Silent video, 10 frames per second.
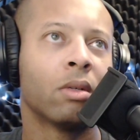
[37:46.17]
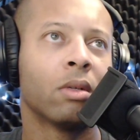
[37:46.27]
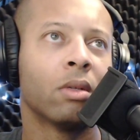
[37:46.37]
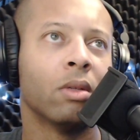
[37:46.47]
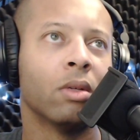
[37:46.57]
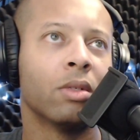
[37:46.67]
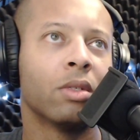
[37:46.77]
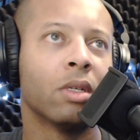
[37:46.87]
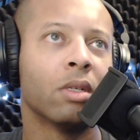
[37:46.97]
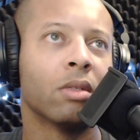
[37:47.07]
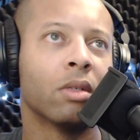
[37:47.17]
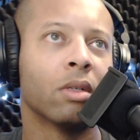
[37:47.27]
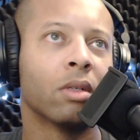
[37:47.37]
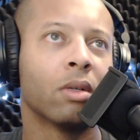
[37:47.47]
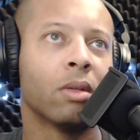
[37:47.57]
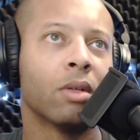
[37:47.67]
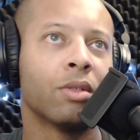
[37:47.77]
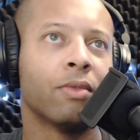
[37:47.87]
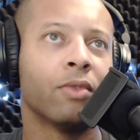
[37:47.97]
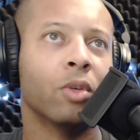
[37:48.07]
Lurch says,
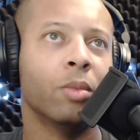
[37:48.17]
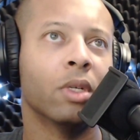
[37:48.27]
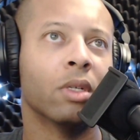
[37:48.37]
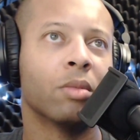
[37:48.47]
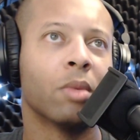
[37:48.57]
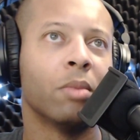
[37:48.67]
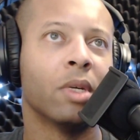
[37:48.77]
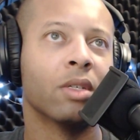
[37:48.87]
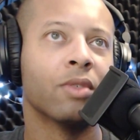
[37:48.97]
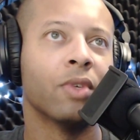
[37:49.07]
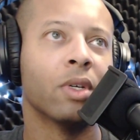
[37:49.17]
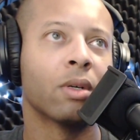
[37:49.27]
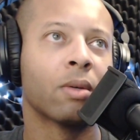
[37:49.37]
claustrophobia is my biggest fear.